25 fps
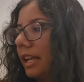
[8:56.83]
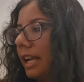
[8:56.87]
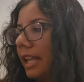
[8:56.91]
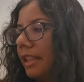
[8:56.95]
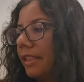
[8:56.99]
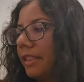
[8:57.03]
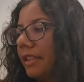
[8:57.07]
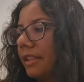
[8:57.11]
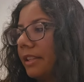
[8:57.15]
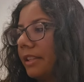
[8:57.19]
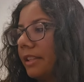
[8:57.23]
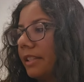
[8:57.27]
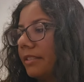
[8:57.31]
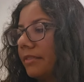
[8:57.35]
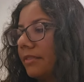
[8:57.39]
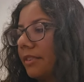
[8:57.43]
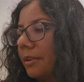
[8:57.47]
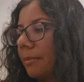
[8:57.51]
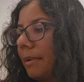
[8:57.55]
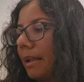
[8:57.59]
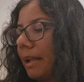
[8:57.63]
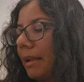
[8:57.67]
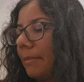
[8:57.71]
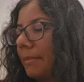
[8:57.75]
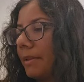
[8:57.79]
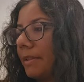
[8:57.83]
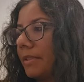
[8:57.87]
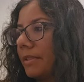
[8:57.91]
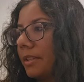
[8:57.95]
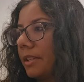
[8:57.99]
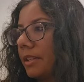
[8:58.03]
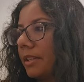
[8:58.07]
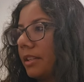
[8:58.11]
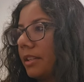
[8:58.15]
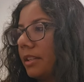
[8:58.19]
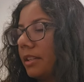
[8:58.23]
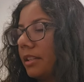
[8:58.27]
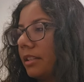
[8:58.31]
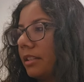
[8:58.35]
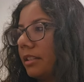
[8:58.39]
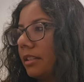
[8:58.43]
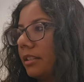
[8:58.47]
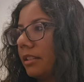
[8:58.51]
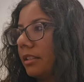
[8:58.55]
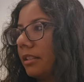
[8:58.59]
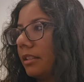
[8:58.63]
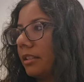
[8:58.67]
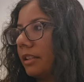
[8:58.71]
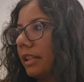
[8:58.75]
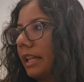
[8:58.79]
I think it's from Amazon.
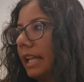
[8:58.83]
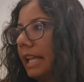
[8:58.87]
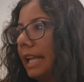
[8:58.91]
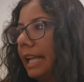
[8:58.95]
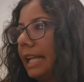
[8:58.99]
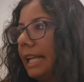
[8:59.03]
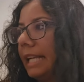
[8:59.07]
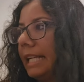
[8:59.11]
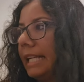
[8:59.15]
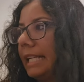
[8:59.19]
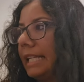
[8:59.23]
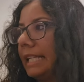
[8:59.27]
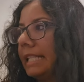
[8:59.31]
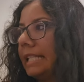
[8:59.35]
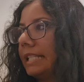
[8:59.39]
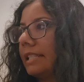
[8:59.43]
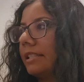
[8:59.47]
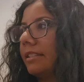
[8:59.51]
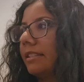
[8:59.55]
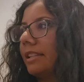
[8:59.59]
And